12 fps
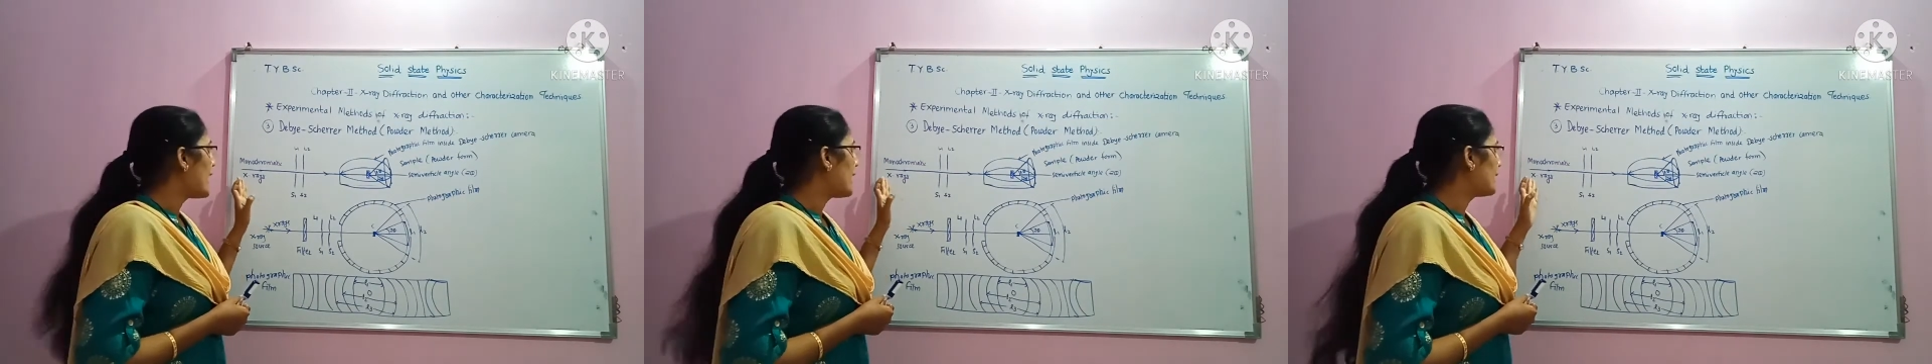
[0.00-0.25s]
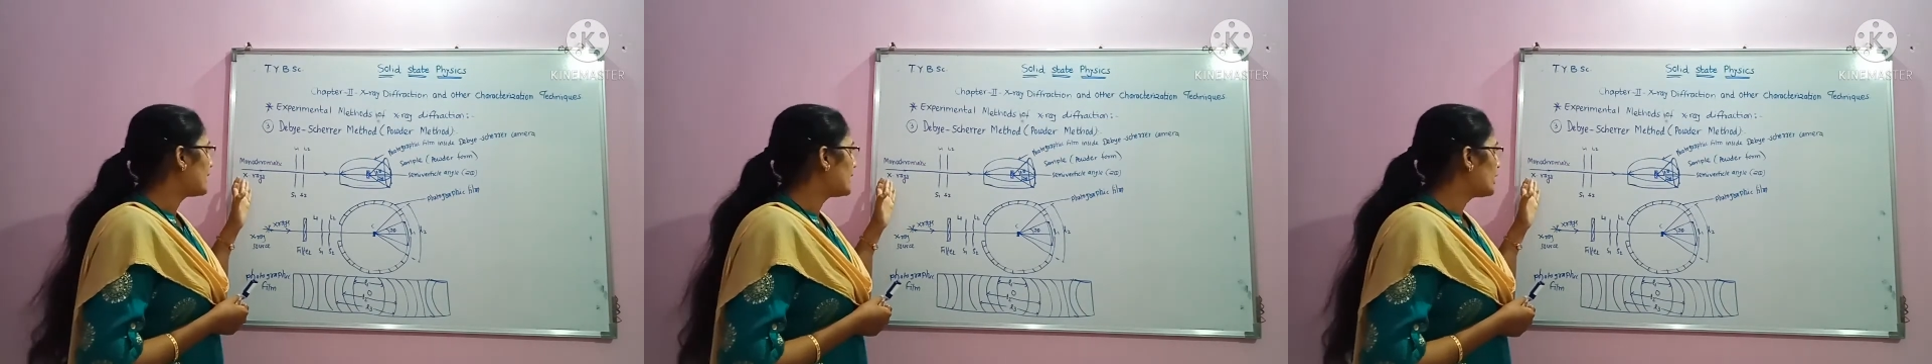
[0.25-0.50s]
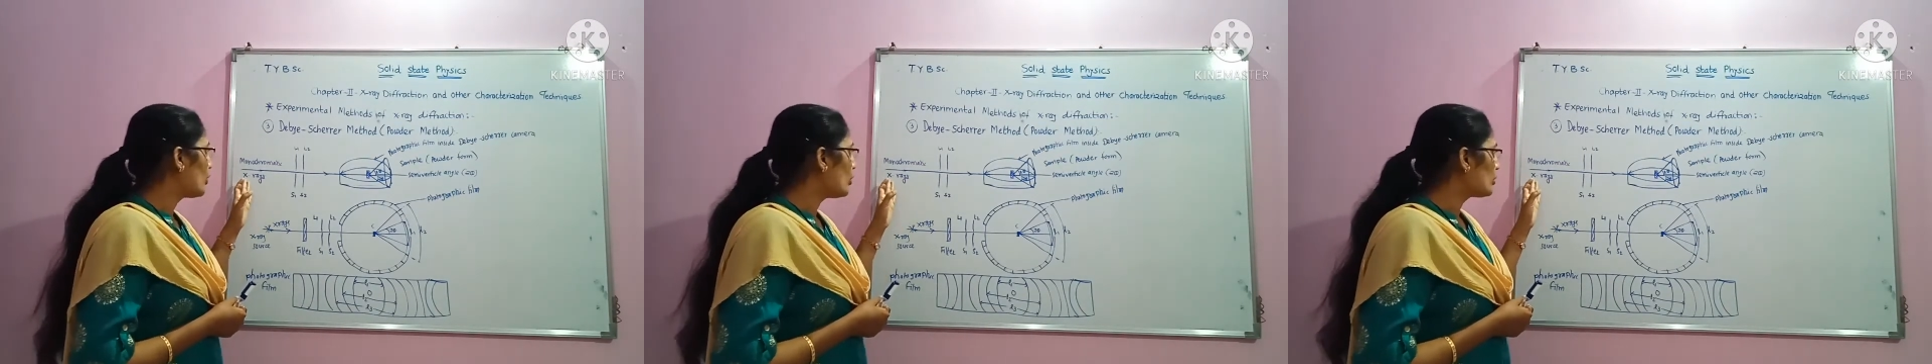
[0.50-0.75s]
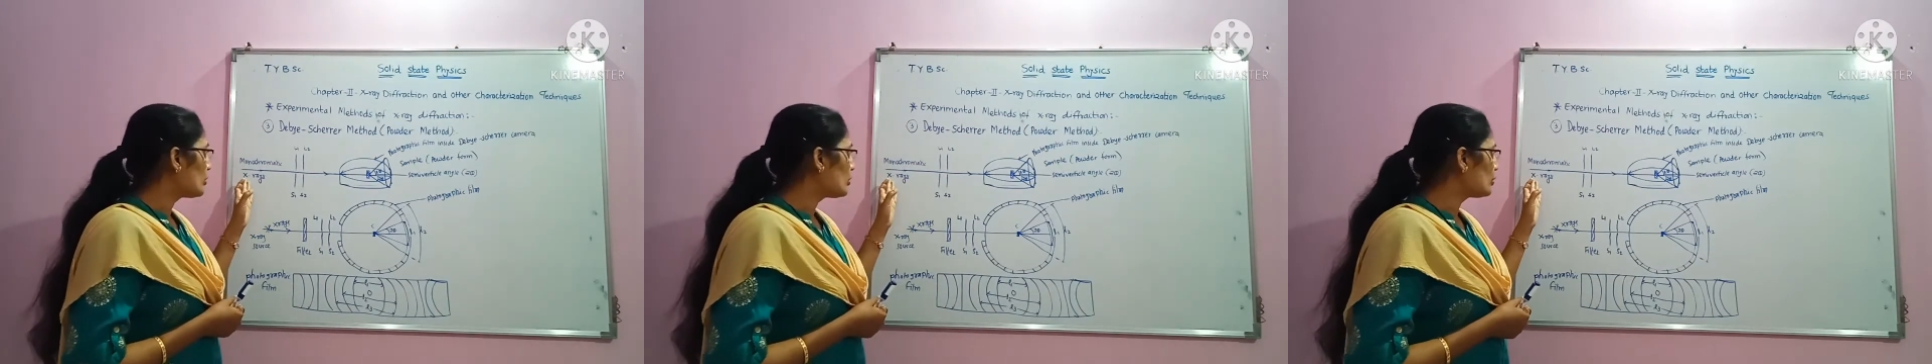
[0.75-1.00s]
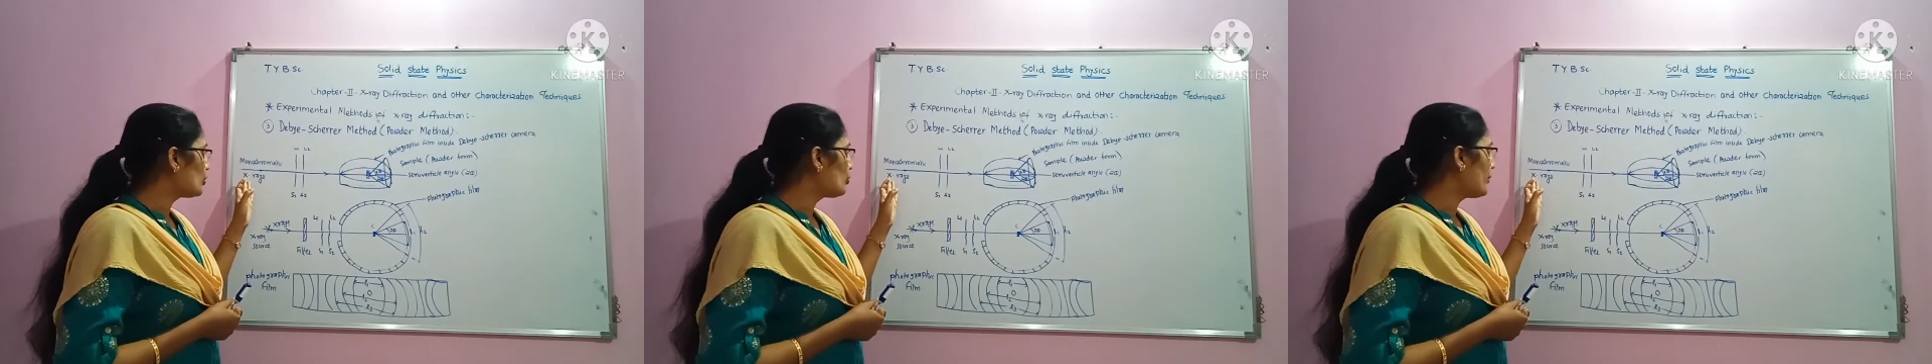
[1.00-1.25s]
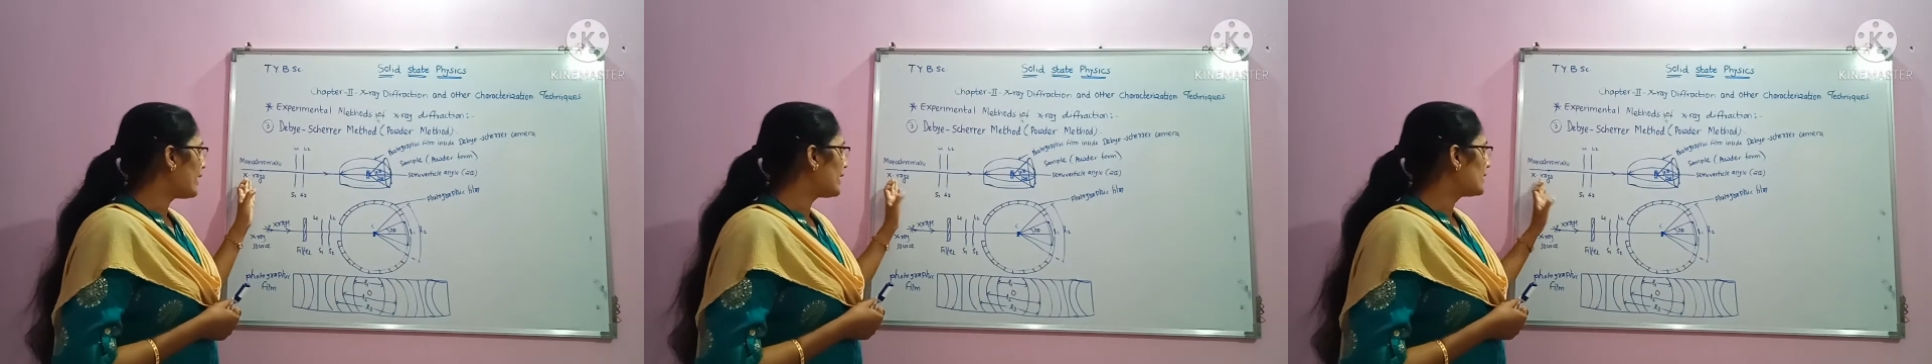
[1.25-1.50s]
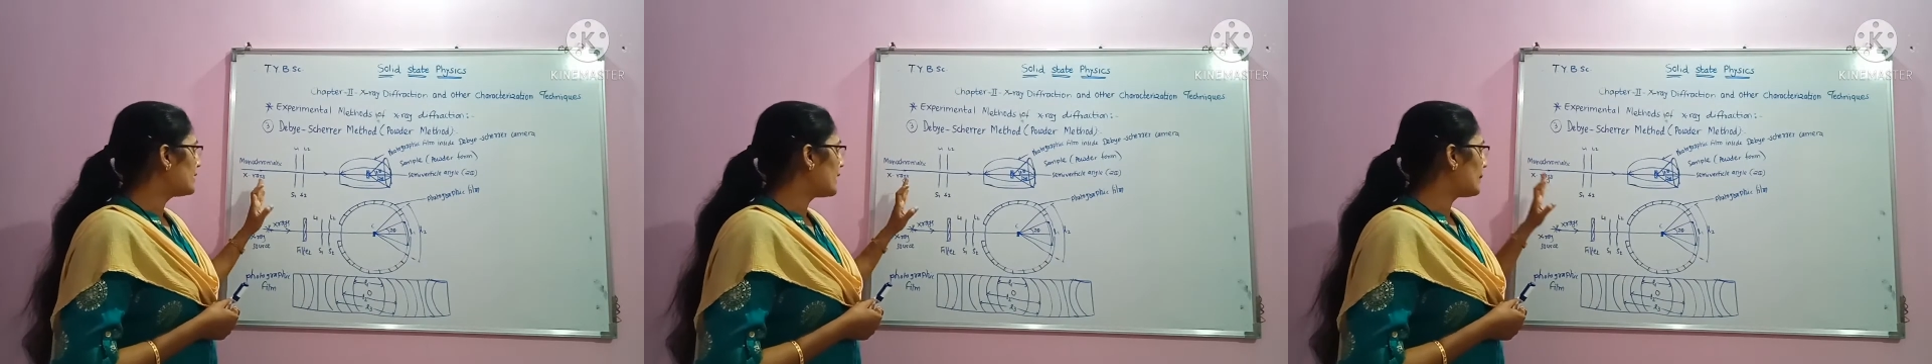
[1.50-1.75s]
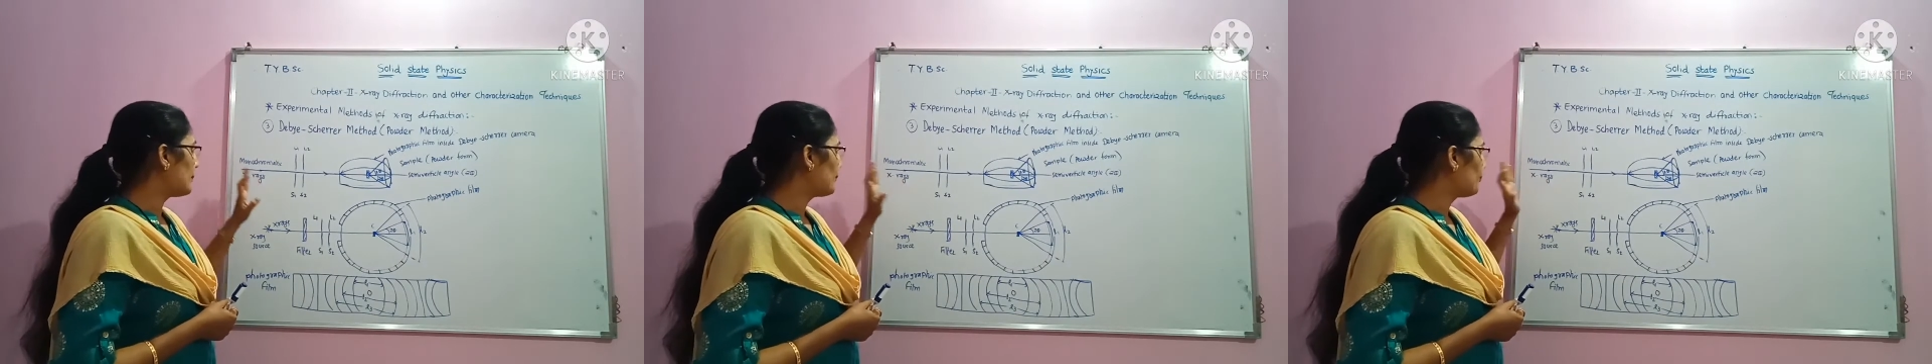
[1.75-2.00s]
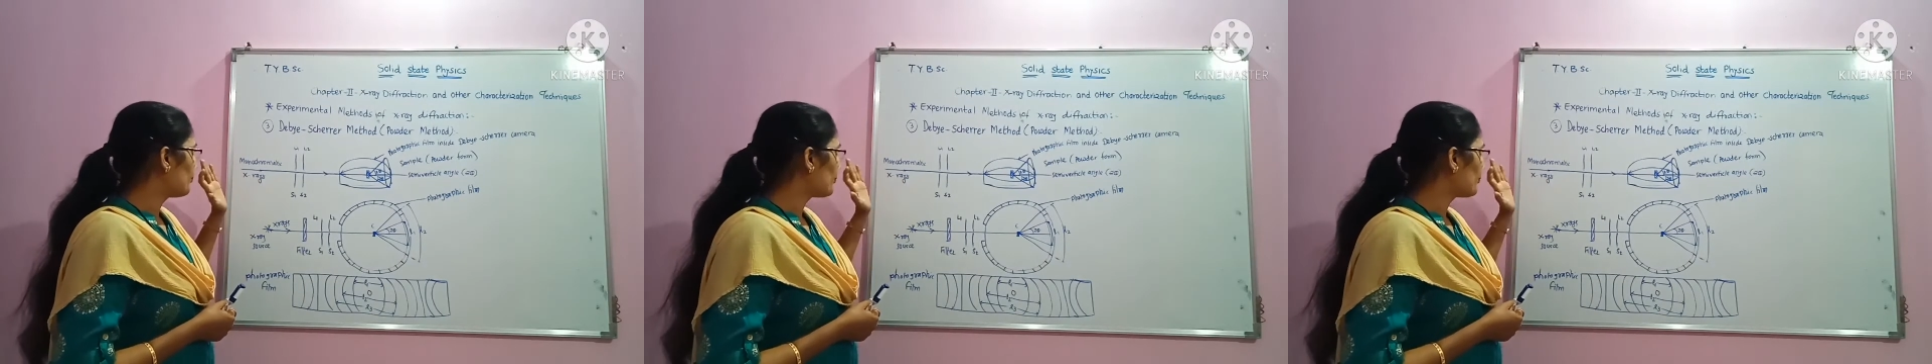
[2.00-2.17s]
and in order to make them